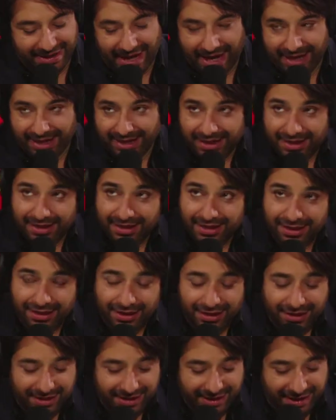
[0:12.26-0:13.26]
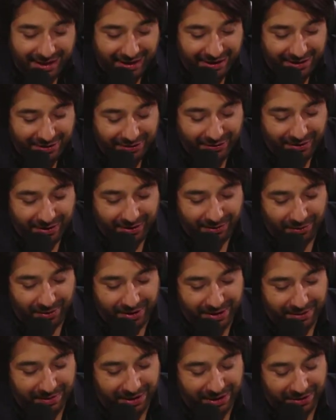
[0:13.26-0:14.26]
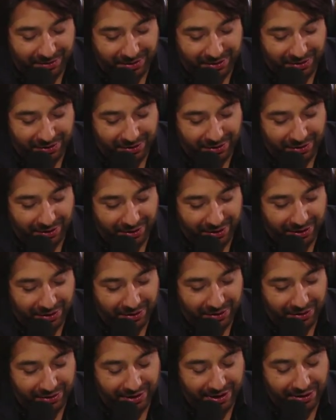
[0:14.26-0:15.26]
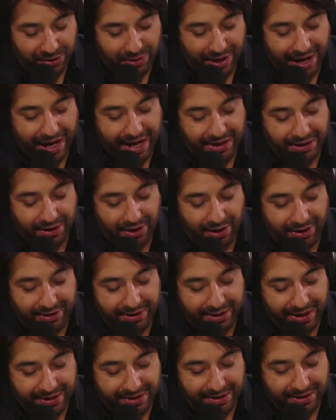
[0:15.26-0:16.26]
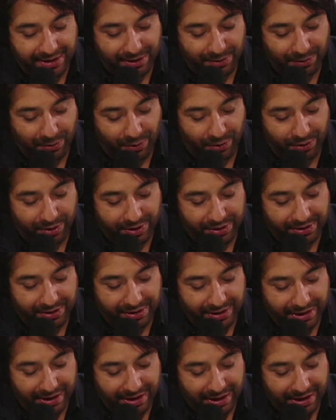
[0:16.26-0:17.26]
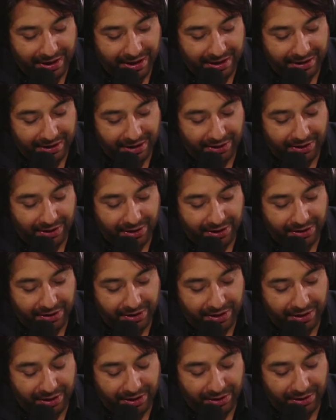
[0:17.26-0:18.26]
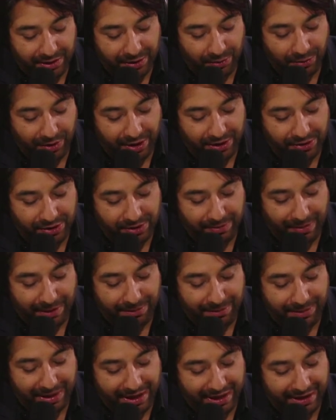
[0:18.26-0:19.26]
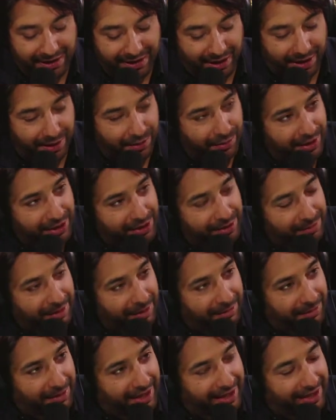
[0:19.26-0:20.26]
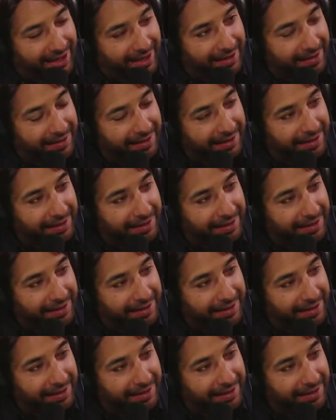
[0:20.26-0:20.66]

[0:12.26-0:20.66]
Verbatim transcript: That uh, Canadian Screen Award speech we just heard, you, you said you hate contests and awards and that you thought you, did, you, you won just by being there. What did you mean by that?